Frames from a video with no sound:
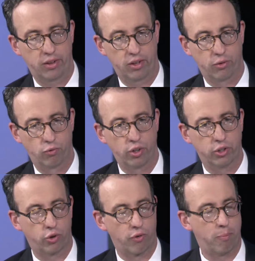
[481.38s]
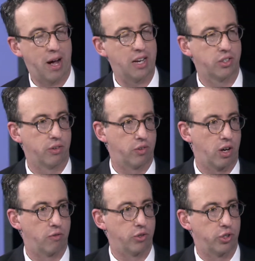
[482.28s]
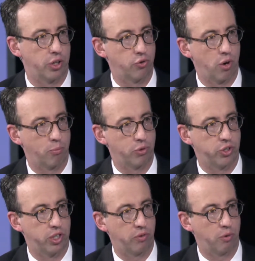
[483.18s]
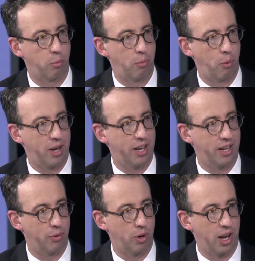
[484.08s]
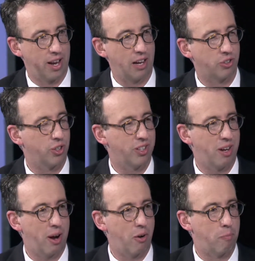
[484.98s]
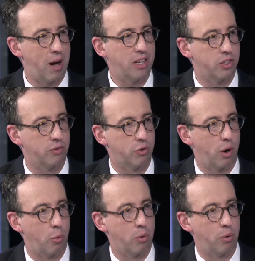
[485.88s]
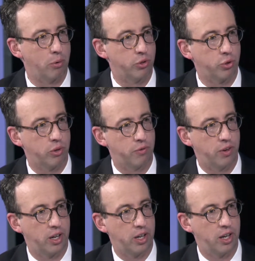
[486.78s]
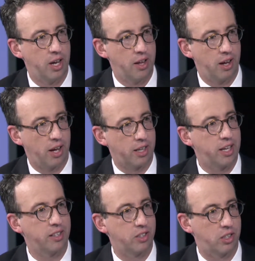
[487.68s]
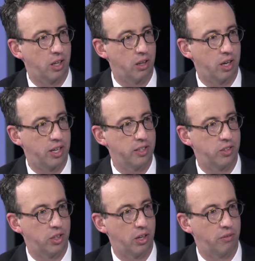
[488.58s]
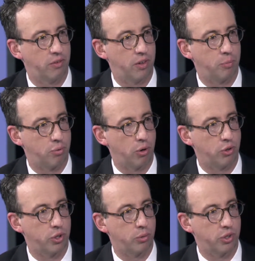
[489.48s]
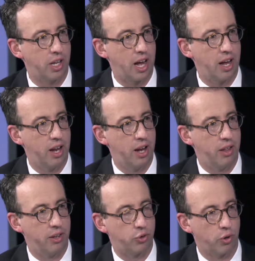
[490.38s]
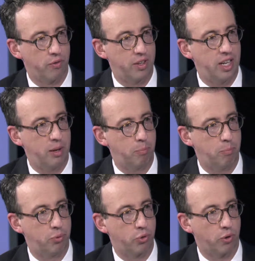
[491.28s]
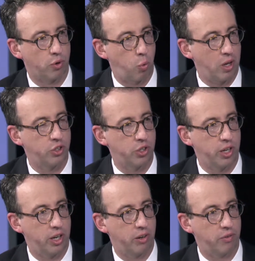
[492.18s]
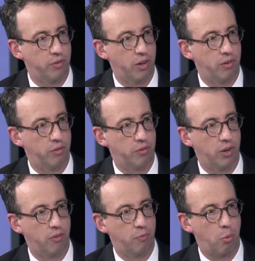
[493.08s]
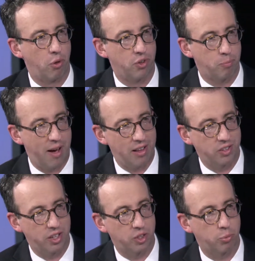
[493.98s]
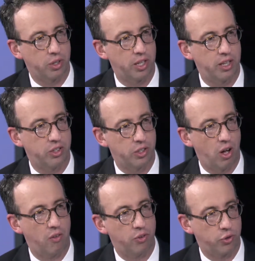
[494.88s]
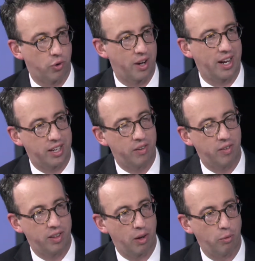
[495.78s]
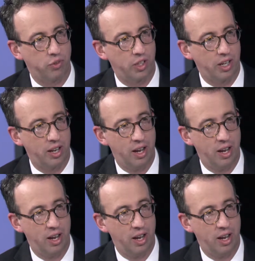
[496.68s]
really sort of positive coverage that Trump received when he announced. I don't know if positive is the right word, but it was sort of a kid's glove approach. There was not this sort of deep sort of questioning of both his policy expertise and all of the sort of negativity that we've seen